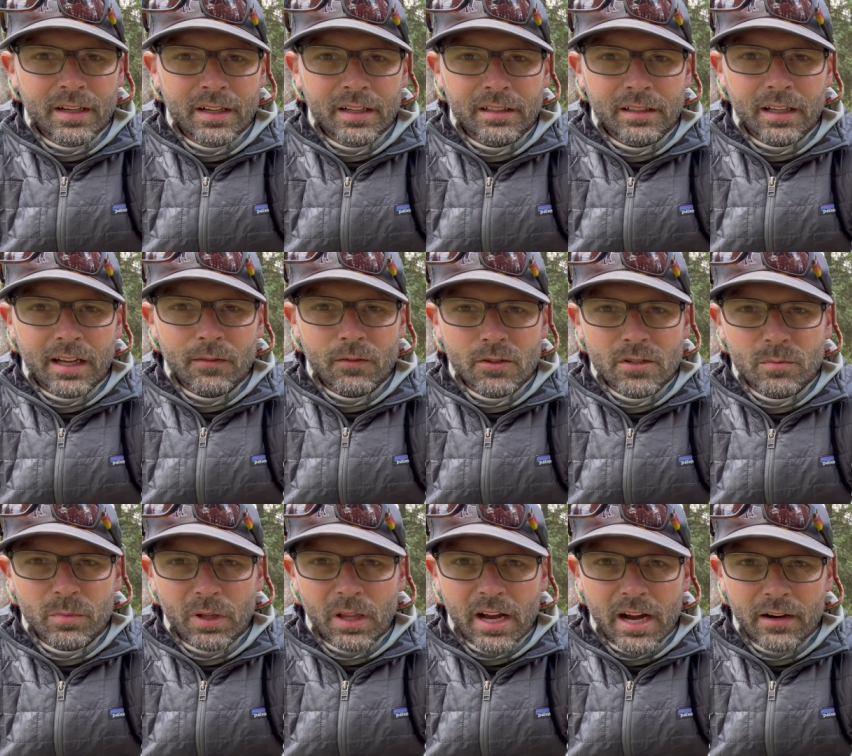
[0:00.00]
Lover's
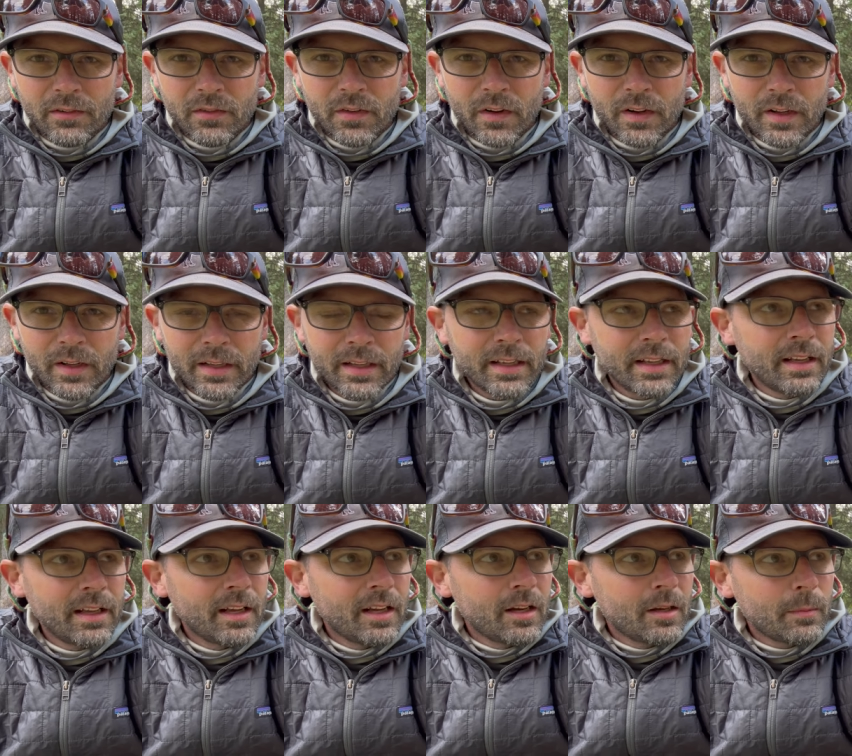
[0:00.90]
Bluff.
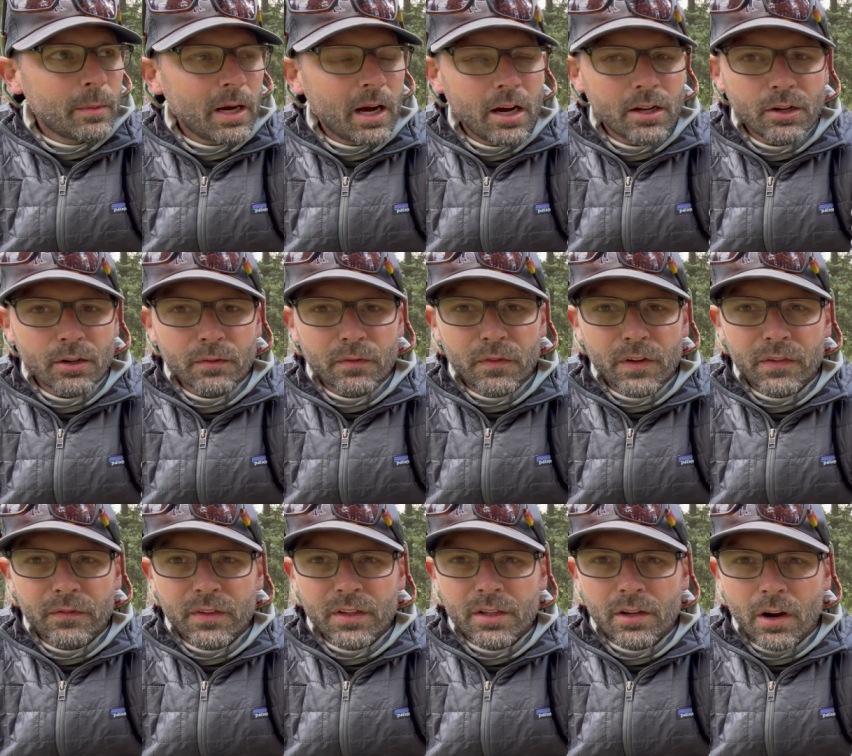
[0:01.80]

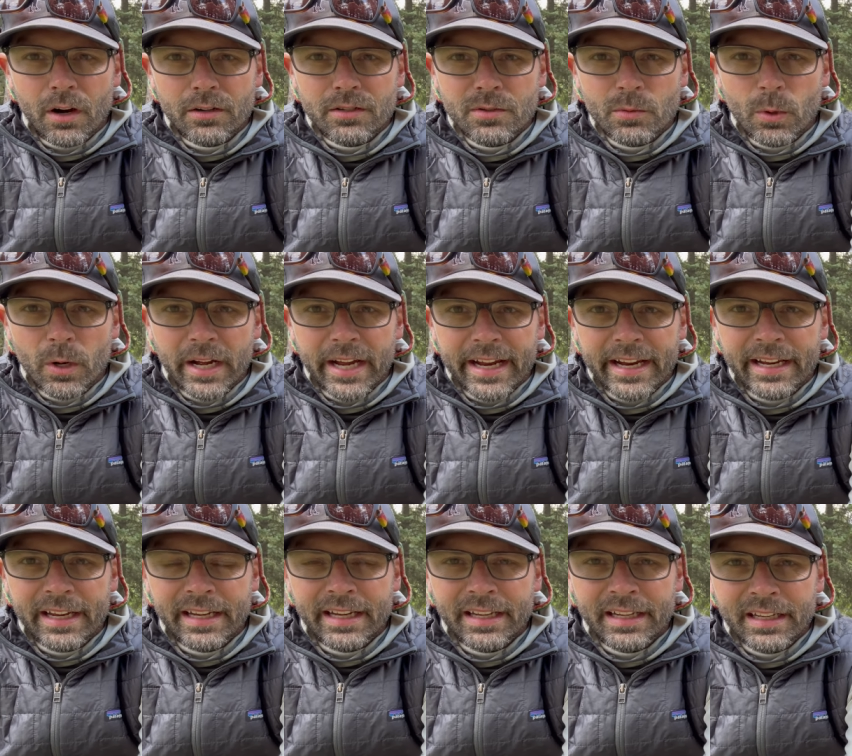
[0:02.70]
150 yards away
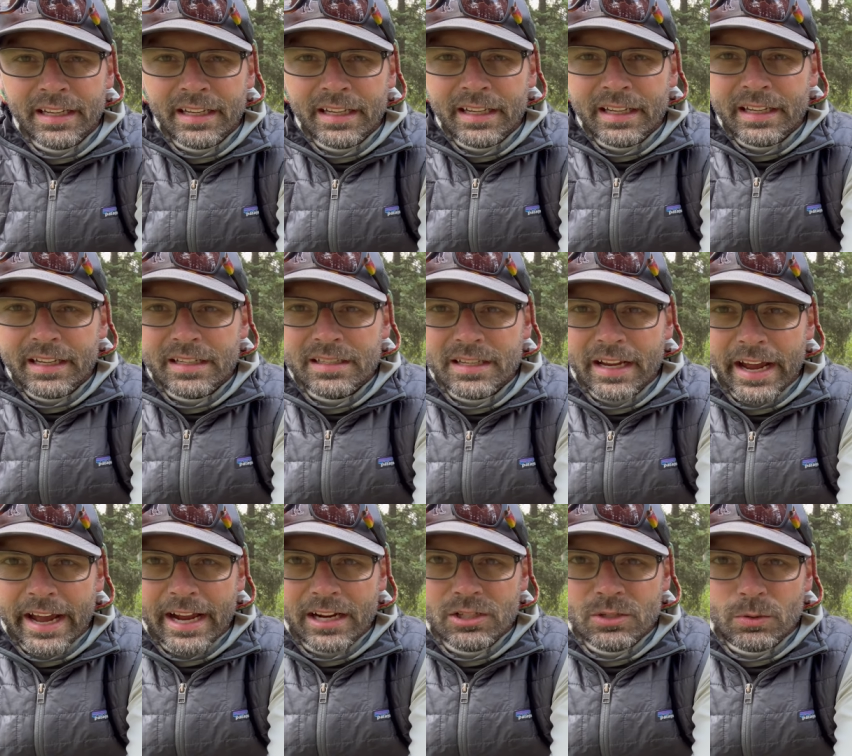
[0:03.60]
is the
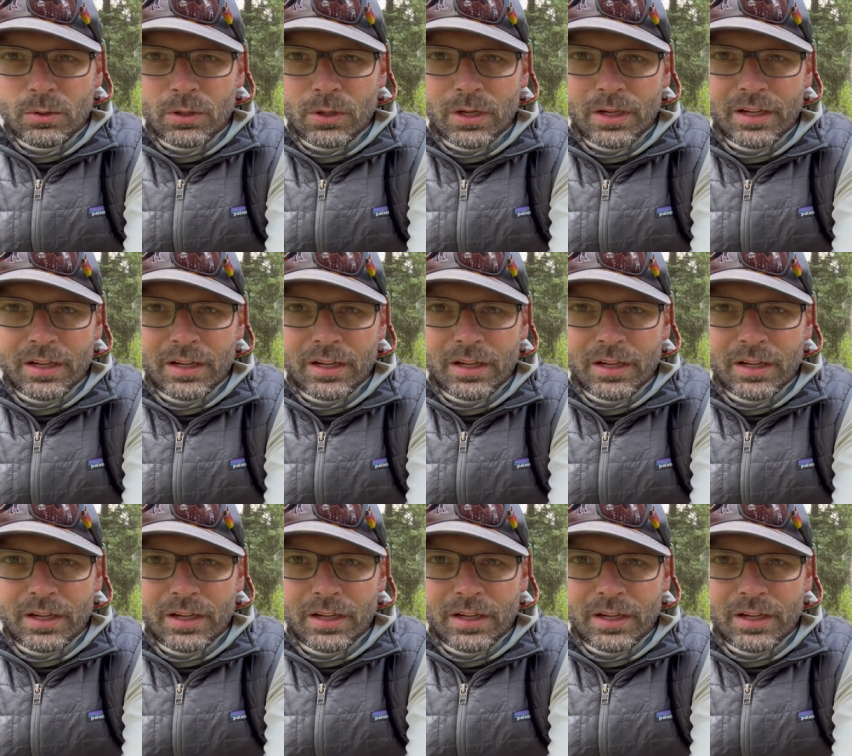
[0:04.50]
actual.